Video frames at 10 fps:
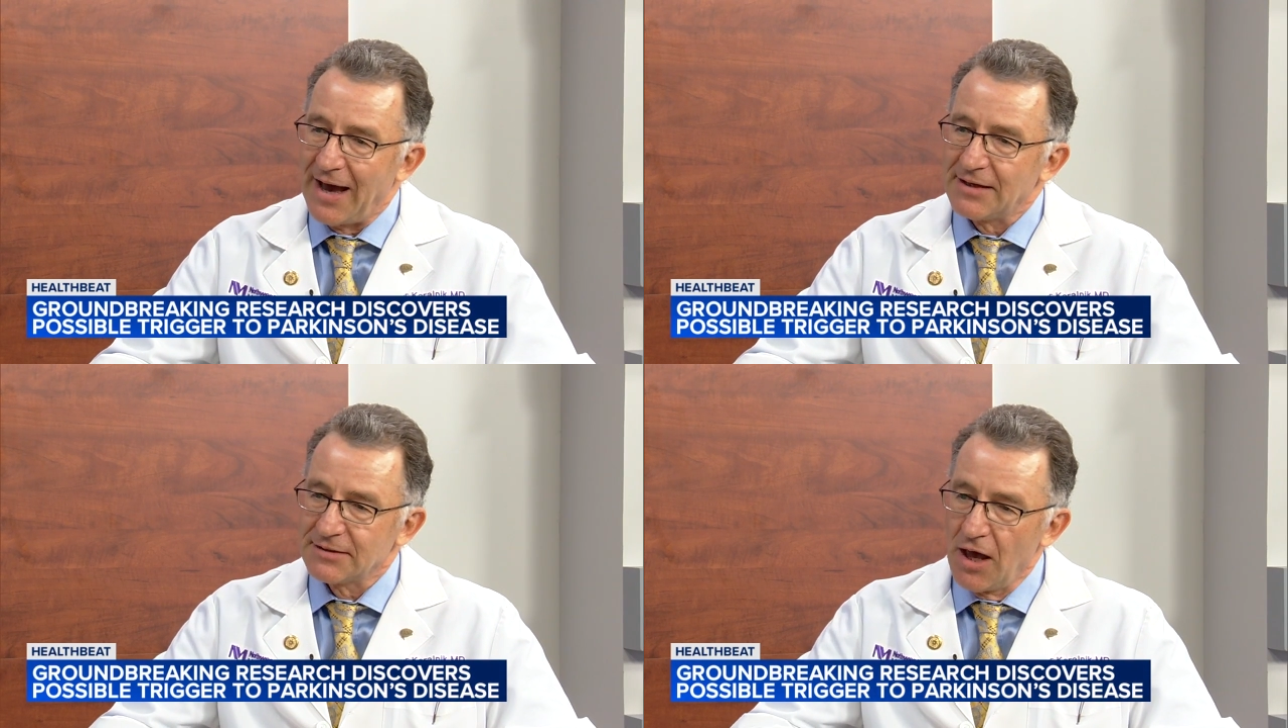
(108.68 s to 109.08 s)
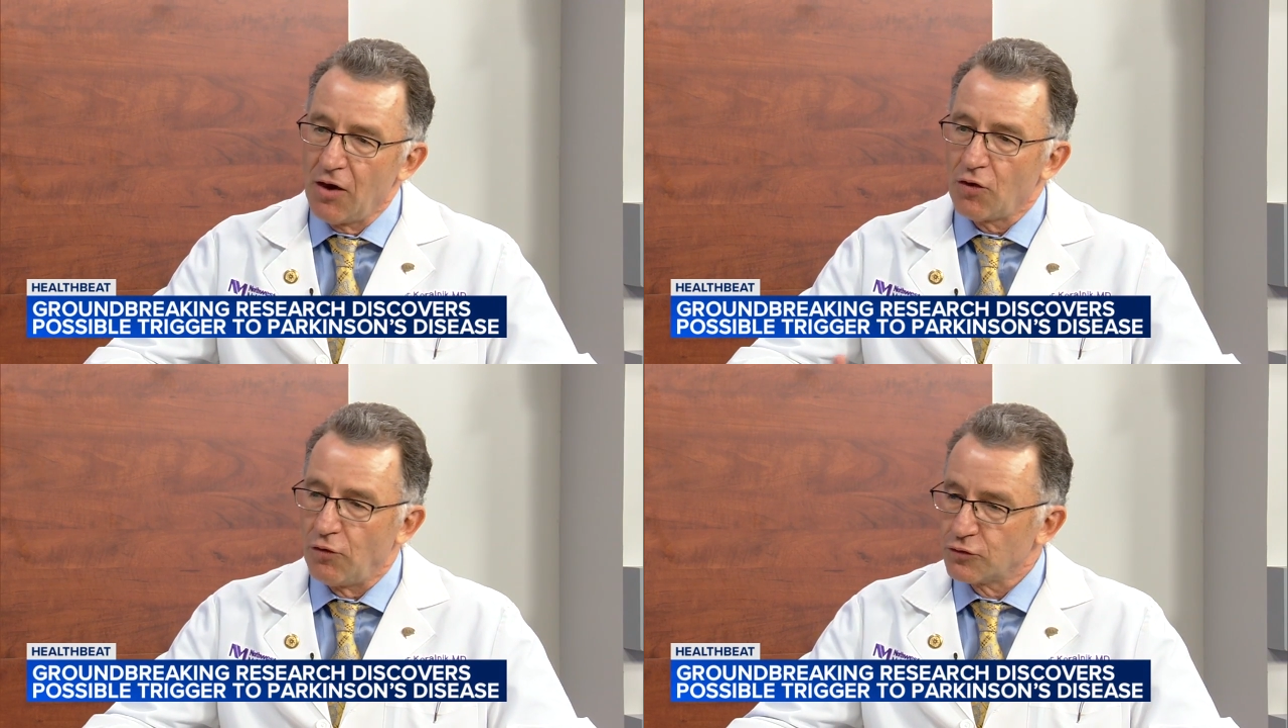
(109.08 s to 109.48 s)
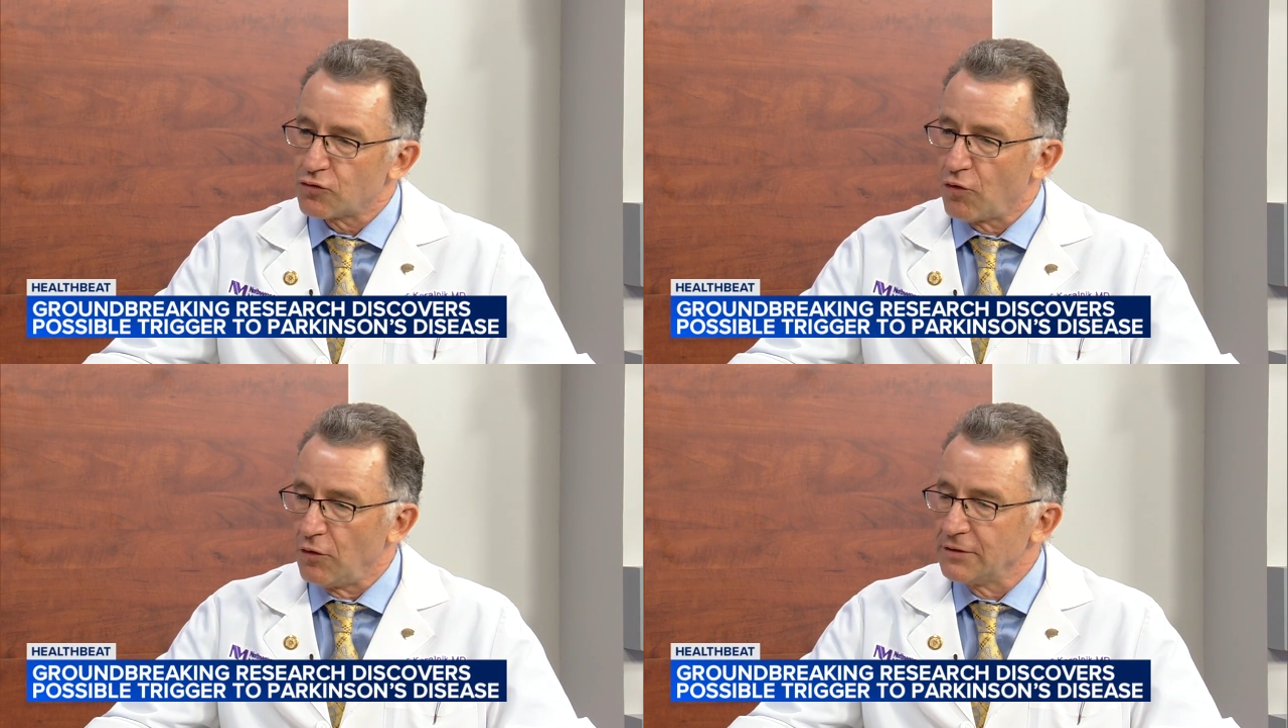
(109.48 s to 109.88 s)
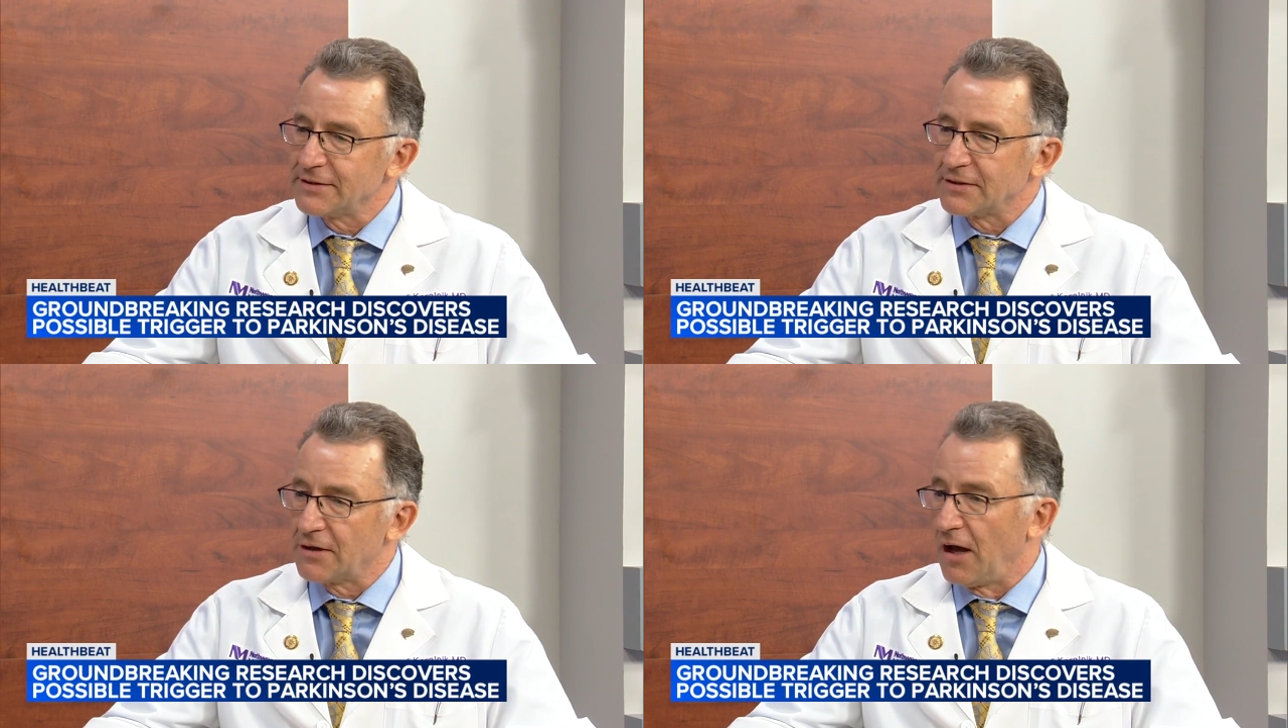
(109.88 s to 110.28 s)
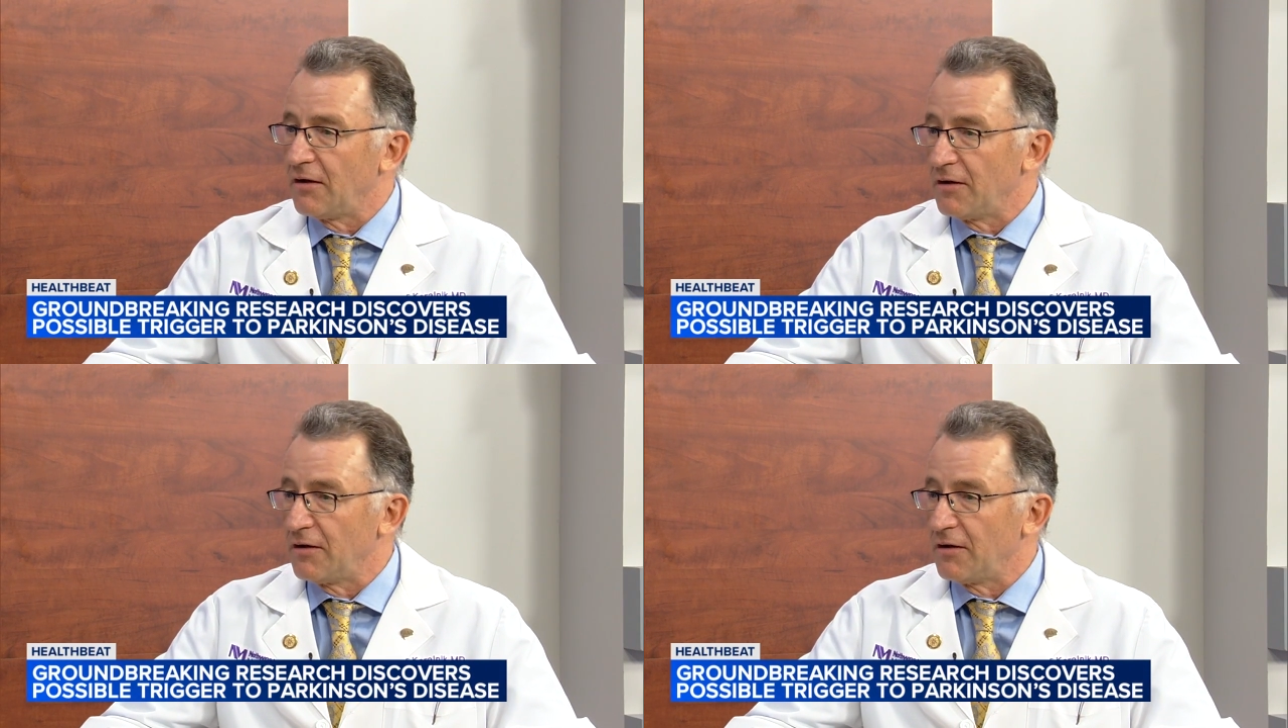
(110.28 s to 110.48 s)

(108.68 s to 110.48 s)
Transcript: as controls uh,